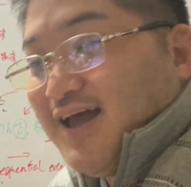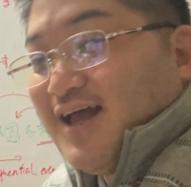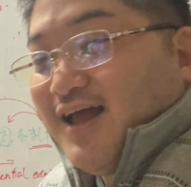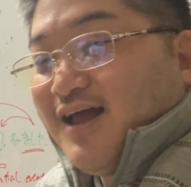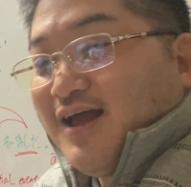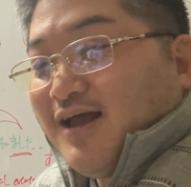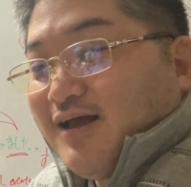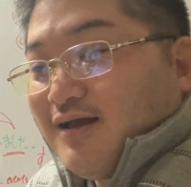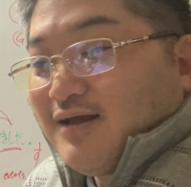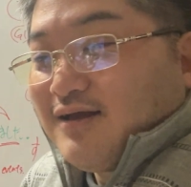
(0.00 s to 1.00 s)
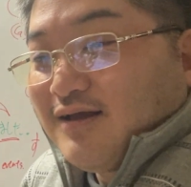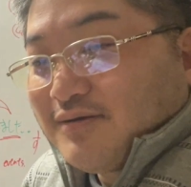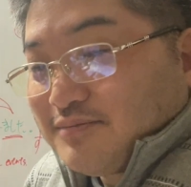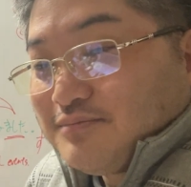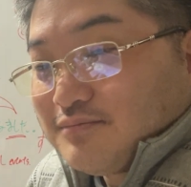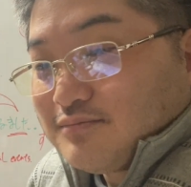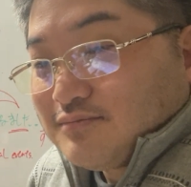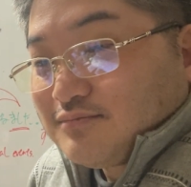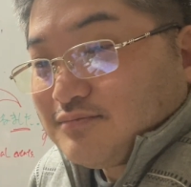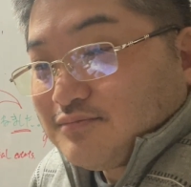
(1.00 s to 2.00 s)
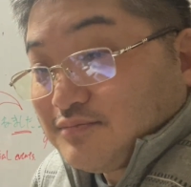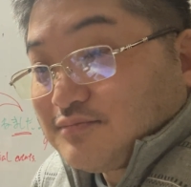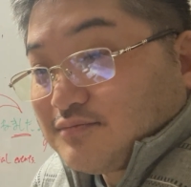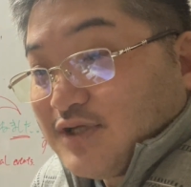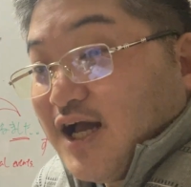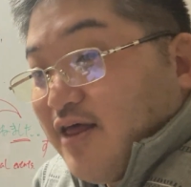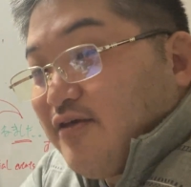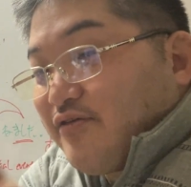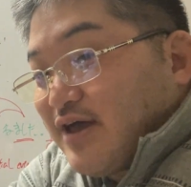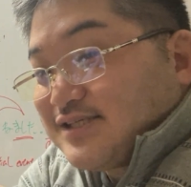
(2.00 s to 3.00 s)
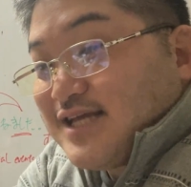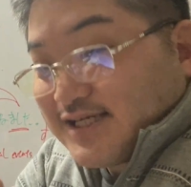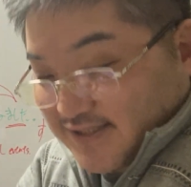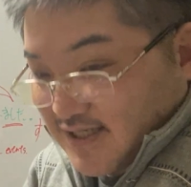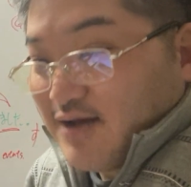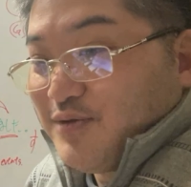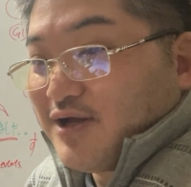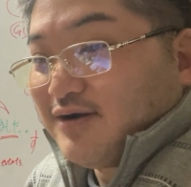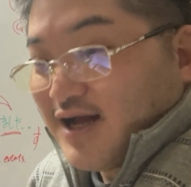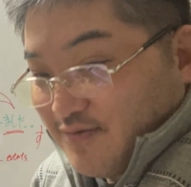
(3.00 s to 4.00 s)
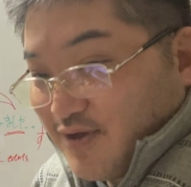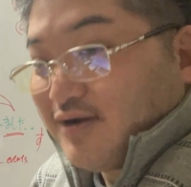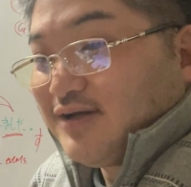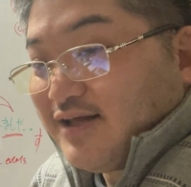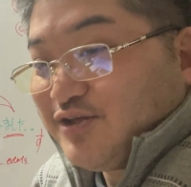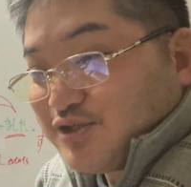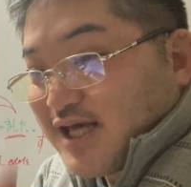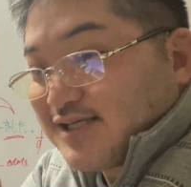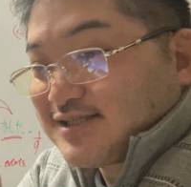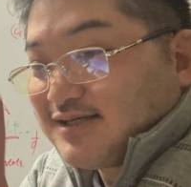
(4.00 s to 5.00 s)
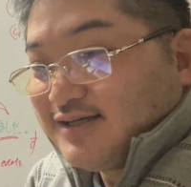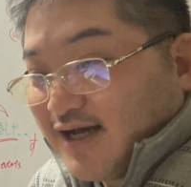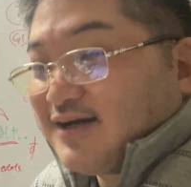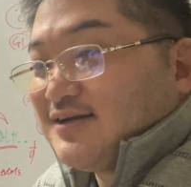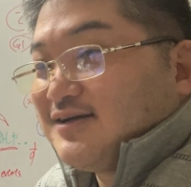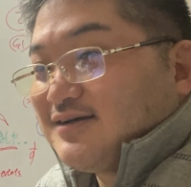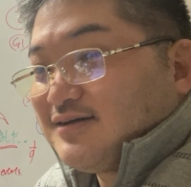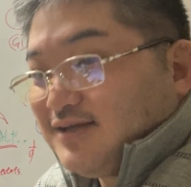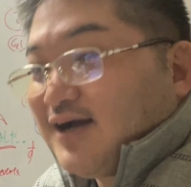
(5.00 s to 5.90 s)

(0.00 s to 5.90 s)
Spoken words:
So I will see you on Thursday. Yes, I will. In 2 days. Okay. Yeah.